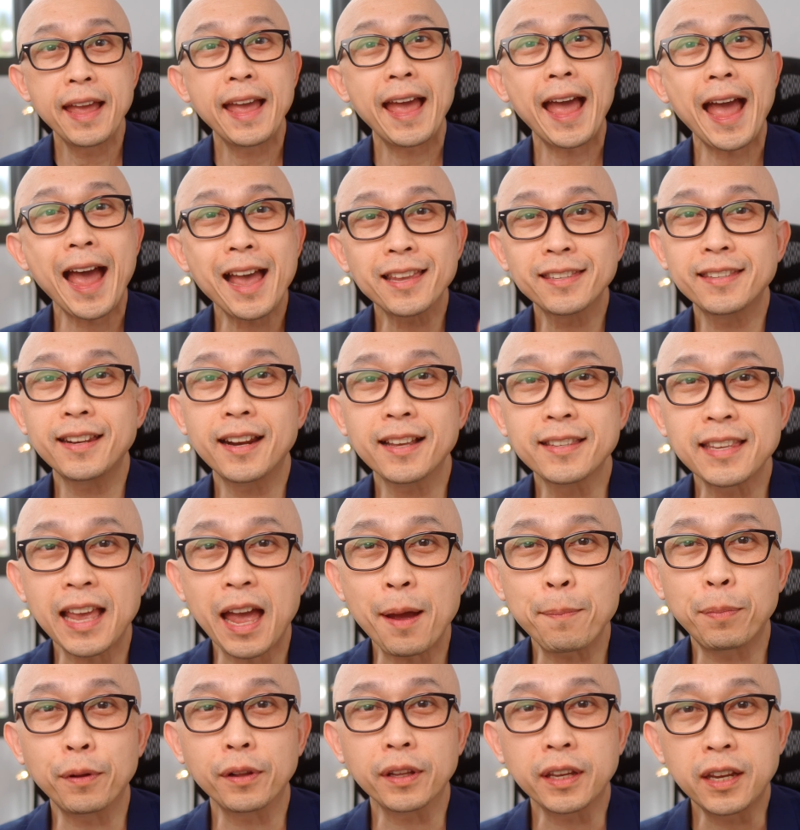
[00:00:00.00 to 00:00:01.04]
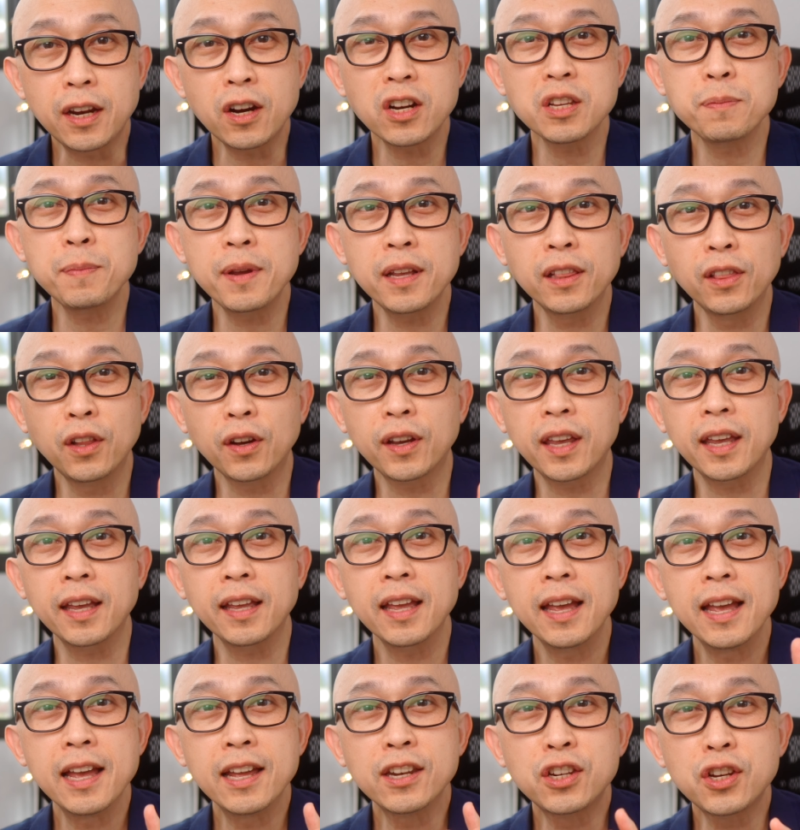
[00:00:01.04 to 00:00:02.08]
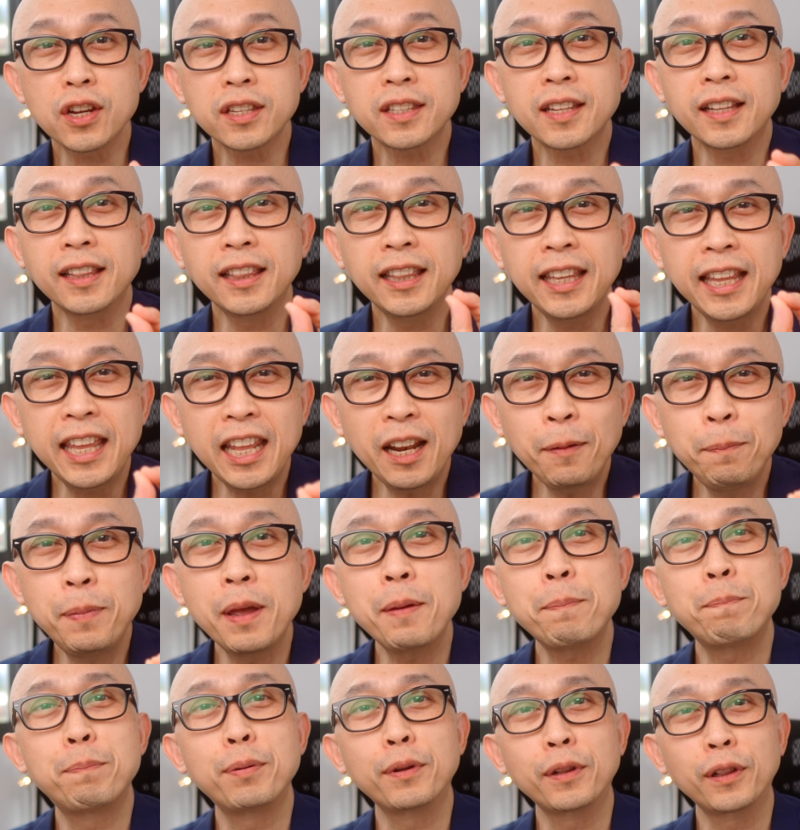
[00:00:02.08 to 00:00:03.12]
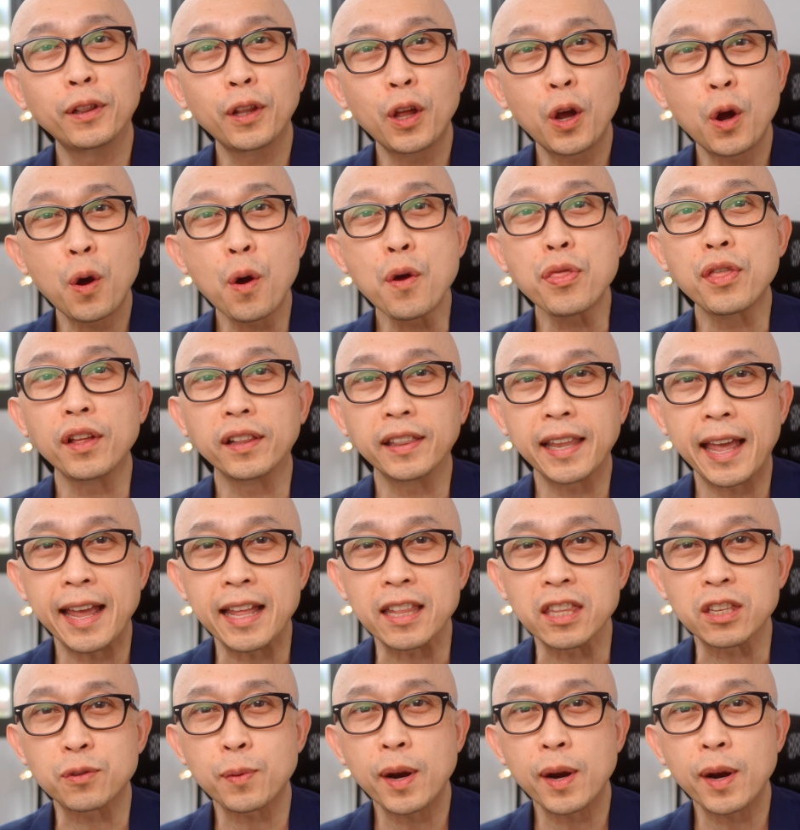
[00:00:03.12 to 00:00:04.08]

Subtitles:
As an example, here's me looking just a little bit below the lens.